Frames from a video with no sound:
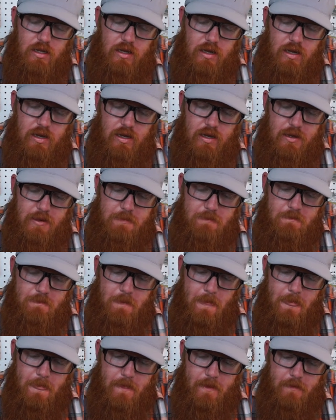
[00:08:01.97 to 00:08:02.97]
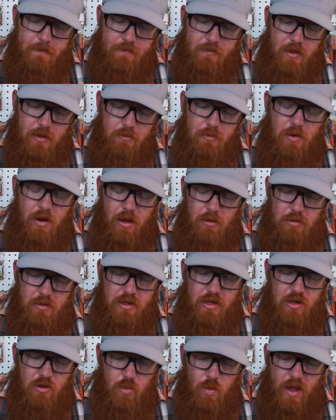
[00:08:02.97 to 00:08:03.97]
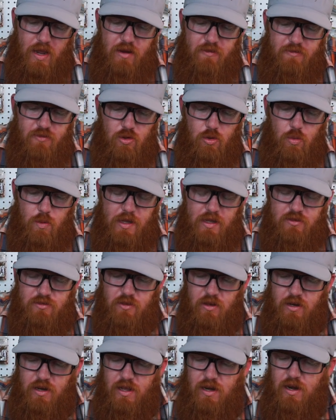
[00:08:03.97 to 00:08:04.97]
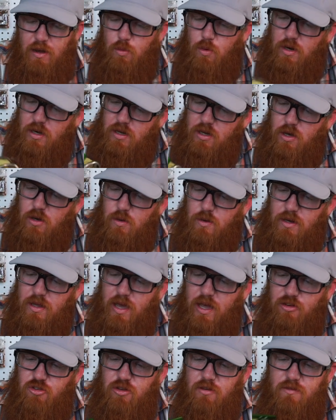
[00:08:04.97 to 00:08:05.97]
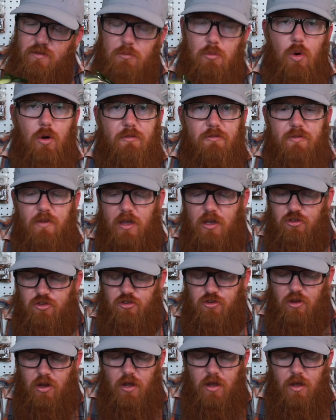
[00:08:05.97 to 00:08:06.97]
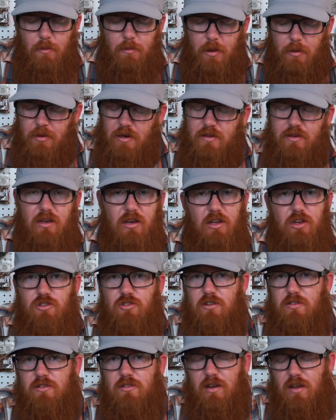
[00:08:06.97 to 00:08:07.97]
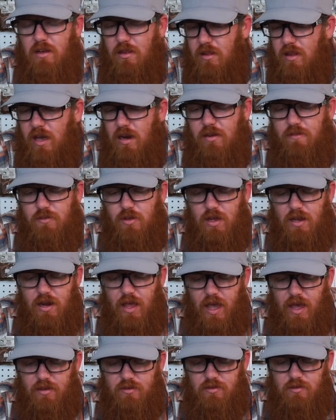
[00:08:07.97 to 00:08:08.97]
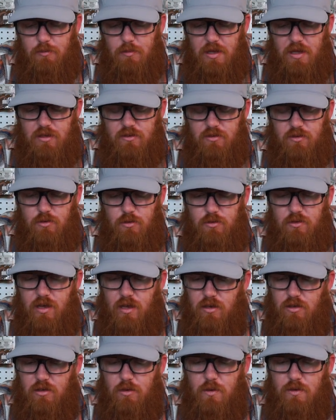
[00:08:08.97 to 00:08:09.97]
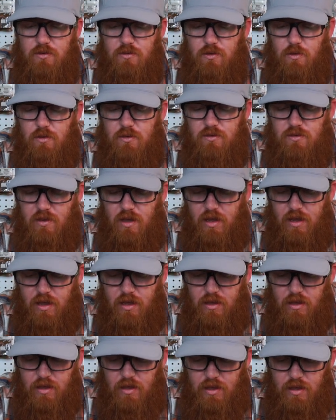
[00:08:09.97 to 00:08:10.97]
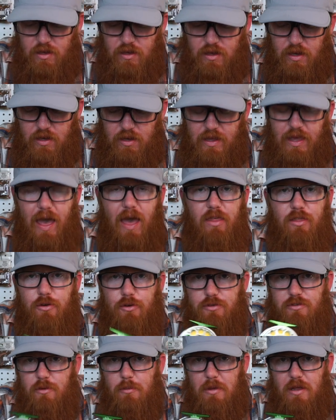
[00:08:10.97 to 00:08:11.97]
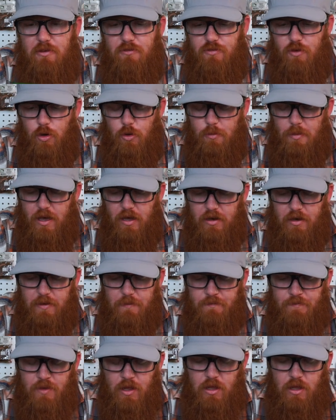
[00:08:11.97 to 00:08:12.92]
Um, I'm probably going to wait a few weeks on it. I want to go and catch even more fish. But I'm going to tell you, just a lot of you had asked me to tell you as soon as I kind of gather some info about it.